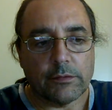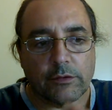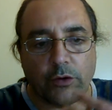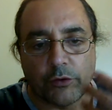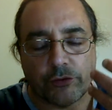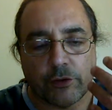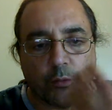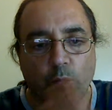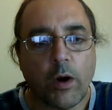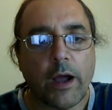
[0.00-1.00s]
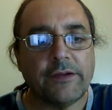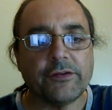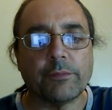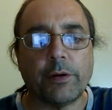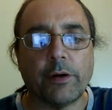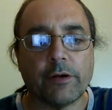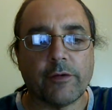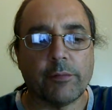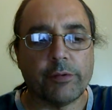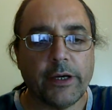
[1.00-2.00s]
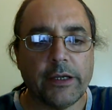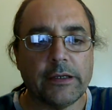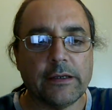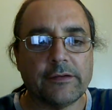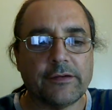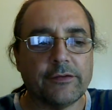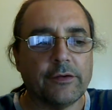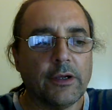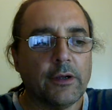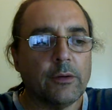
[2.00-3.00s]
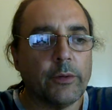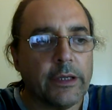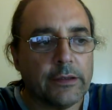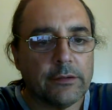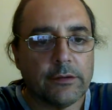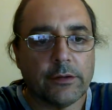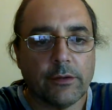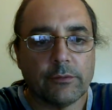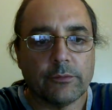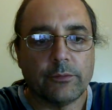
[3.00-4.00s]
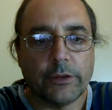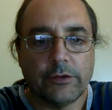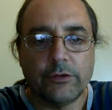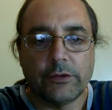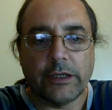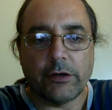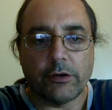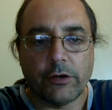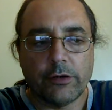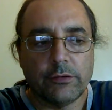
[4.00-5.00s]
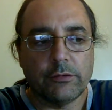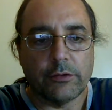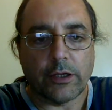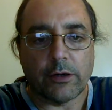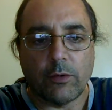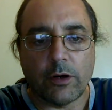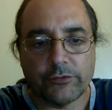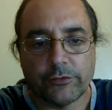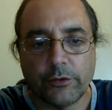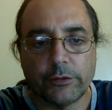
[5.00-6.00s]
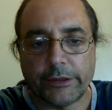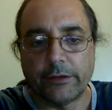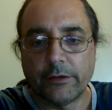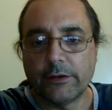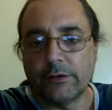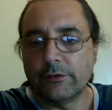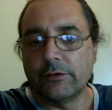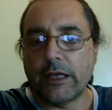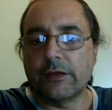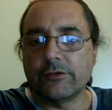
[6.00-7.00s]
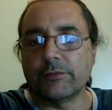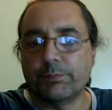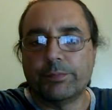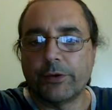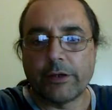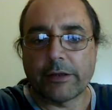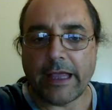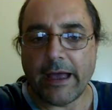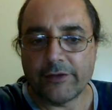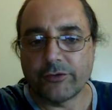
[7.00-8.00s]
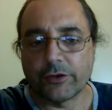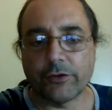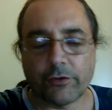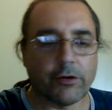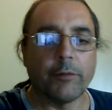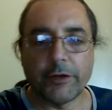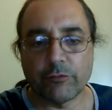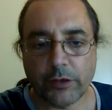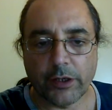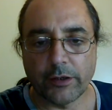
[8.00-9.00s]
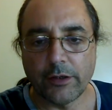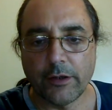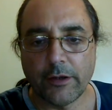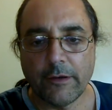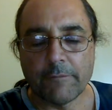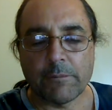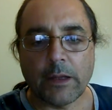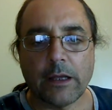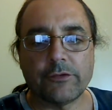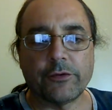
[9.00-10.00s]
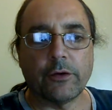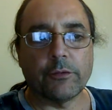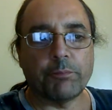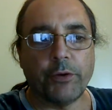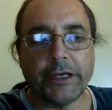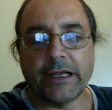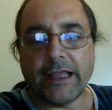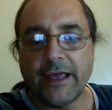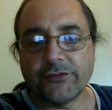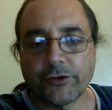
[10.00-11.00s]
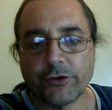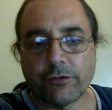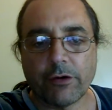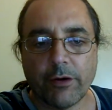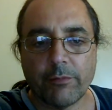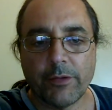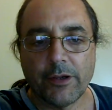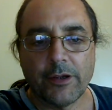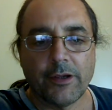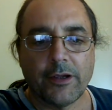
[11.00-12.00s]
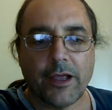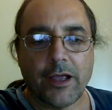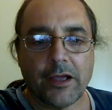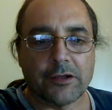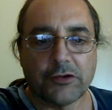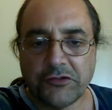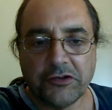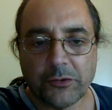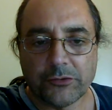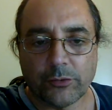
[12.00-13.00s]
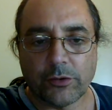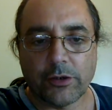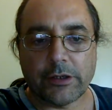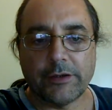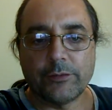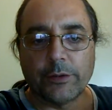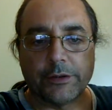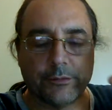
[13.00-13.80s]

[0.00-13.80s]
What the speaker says: go to a wiser part of our brain, and it says, wait, you know, when you get hurt, you got to walk slowly. You can't just put a cast on your arm and run. And so putting a cast on your arm and continuing to work is what